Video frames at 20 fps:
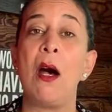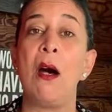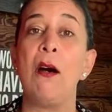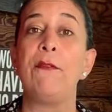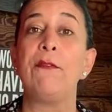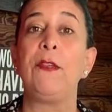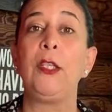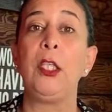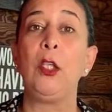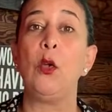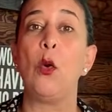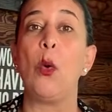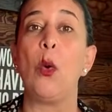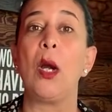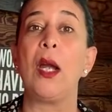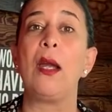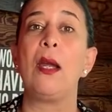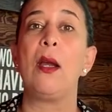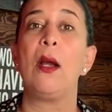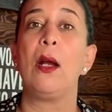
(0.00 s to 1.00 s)
of
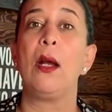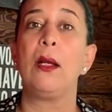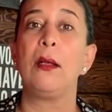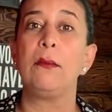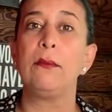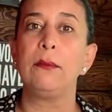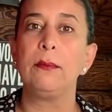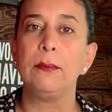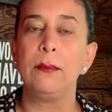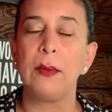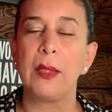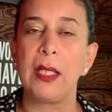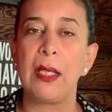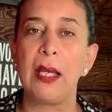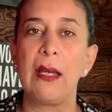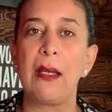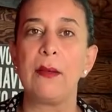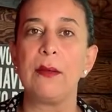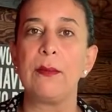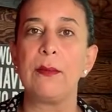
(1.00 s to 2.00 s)
your
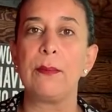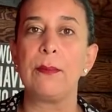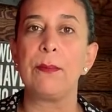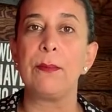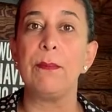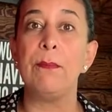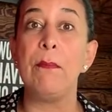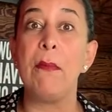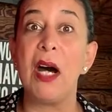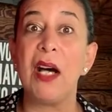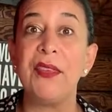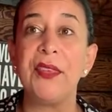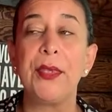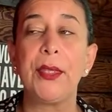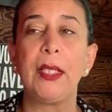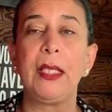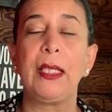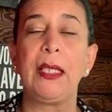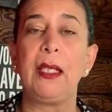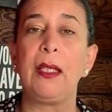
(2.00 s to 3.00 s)

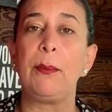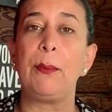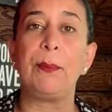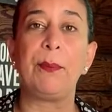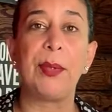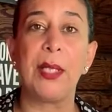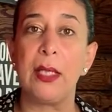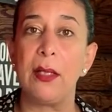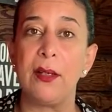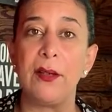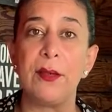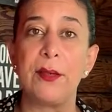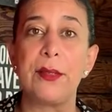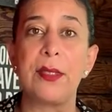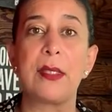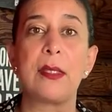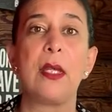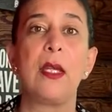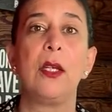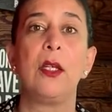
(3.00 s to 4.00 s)
monthly
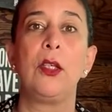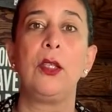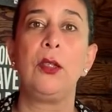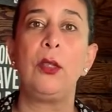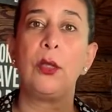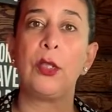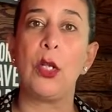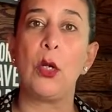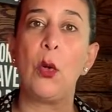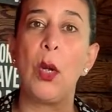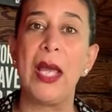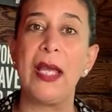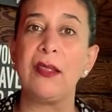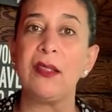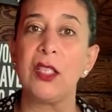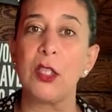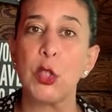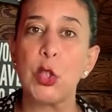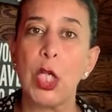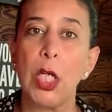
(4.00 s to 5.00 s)
bills, and
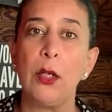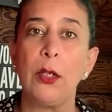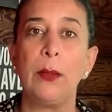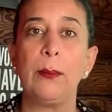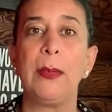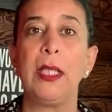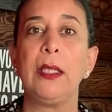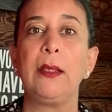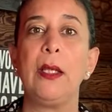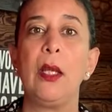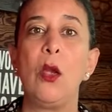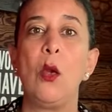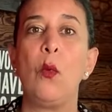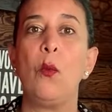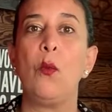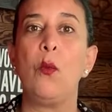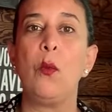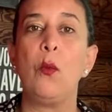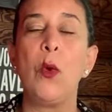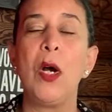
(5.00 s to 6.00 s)
determine
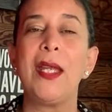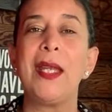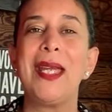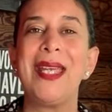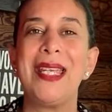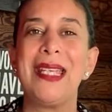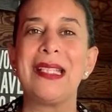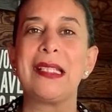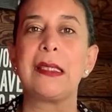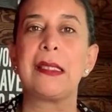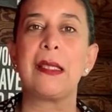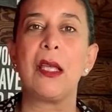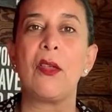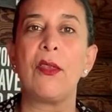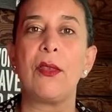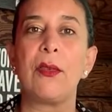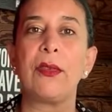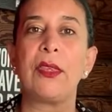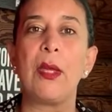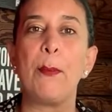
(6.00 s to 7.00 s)
what is
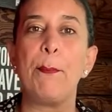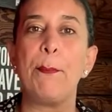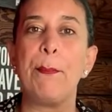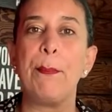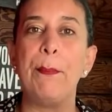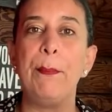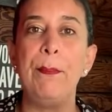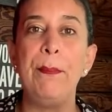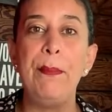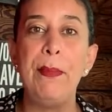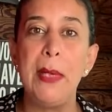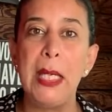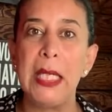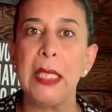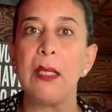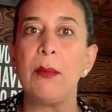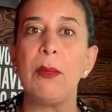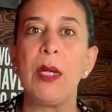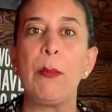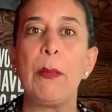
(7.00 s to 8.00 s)
the
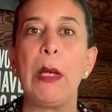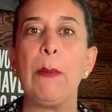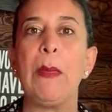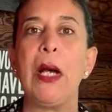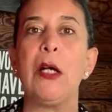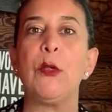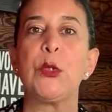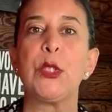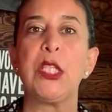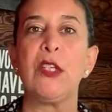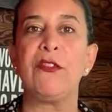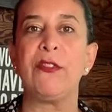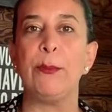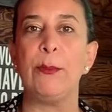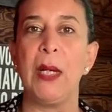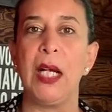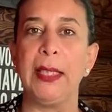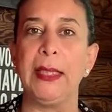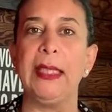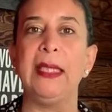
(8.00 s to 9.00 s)
minimum amount of
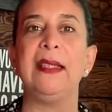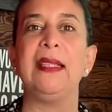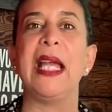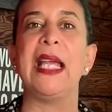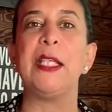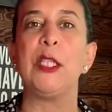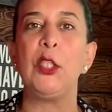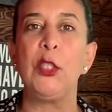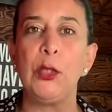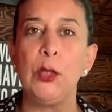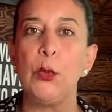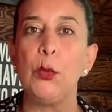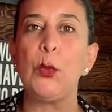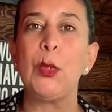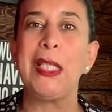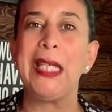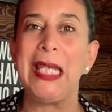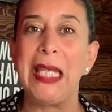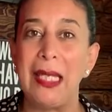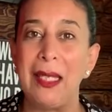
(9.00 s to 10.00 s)
money that you
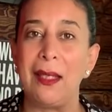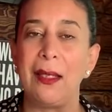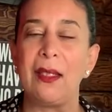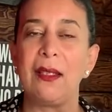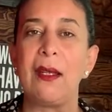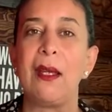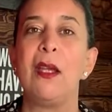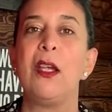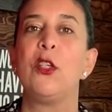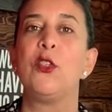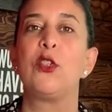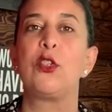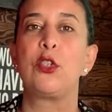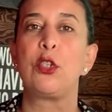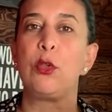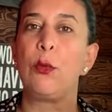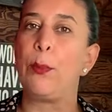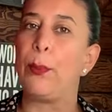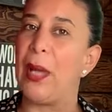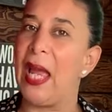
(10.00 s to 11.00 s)
need
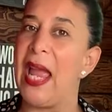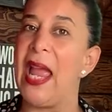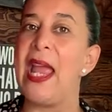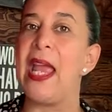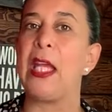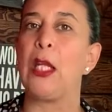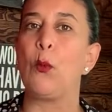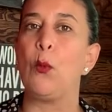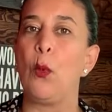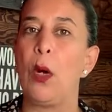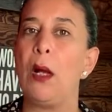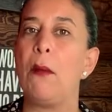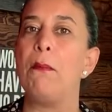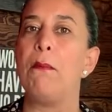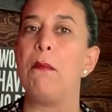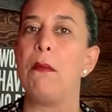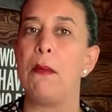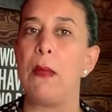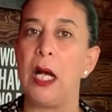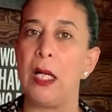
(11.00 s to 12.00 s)
to pay
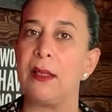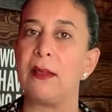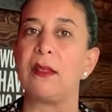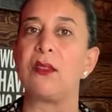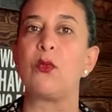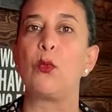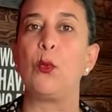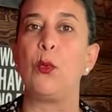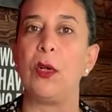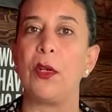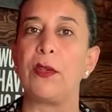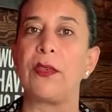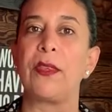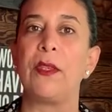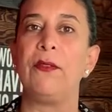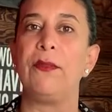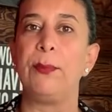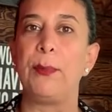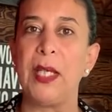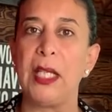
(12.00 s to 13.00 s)
1 month's worth
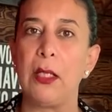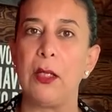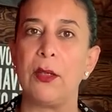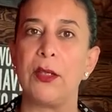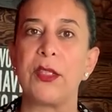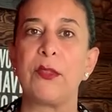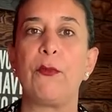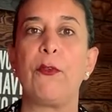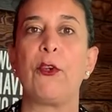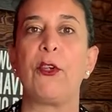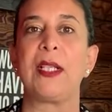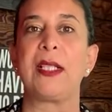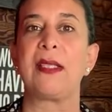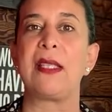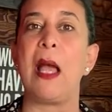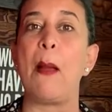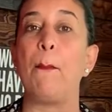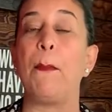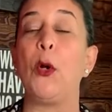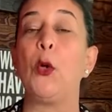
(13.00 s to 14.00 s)
of bills. For
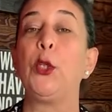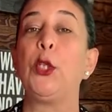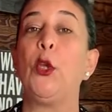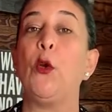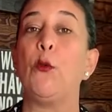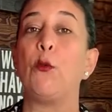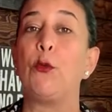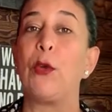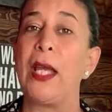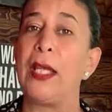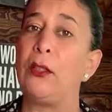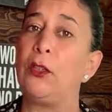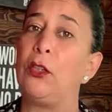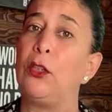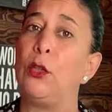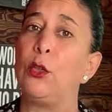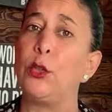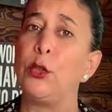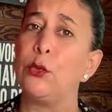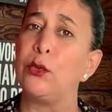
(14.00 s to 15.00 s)
example, your rent,
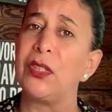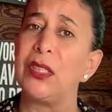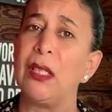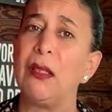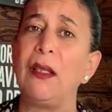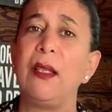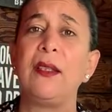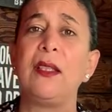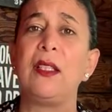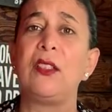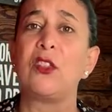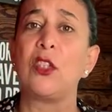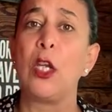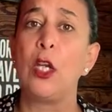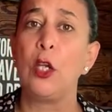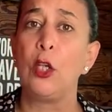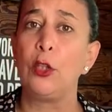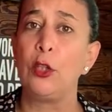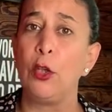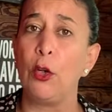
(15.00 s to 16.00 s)
your utilities,
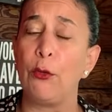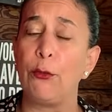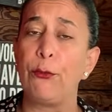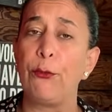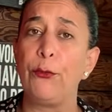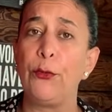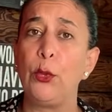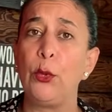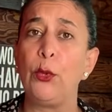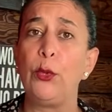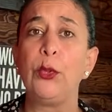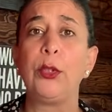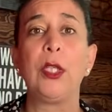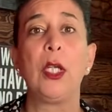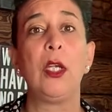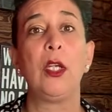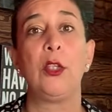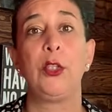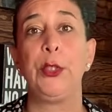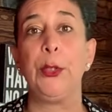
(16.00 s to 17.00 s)
your food,
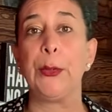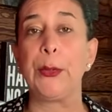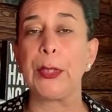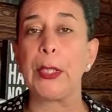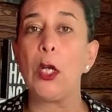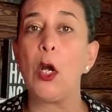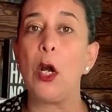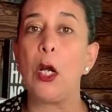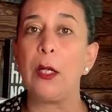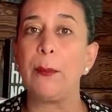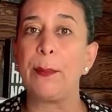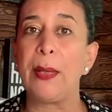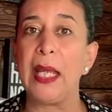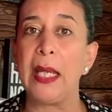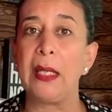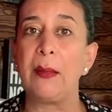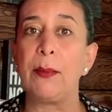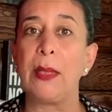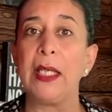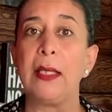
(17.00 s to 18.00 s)
your car
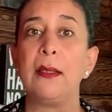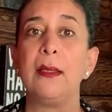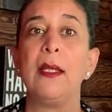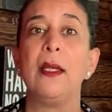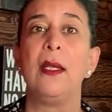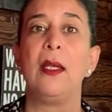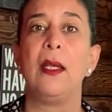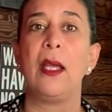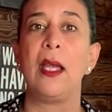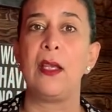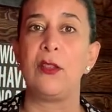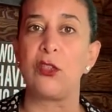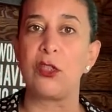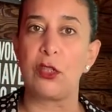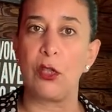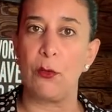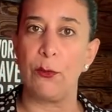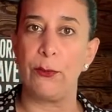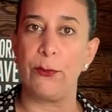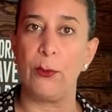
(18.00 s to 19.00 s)
payment, and
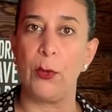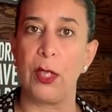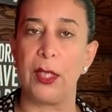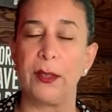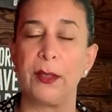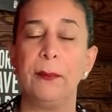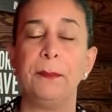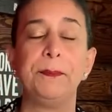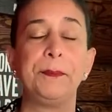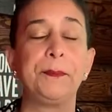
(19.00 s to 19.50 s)
so forth.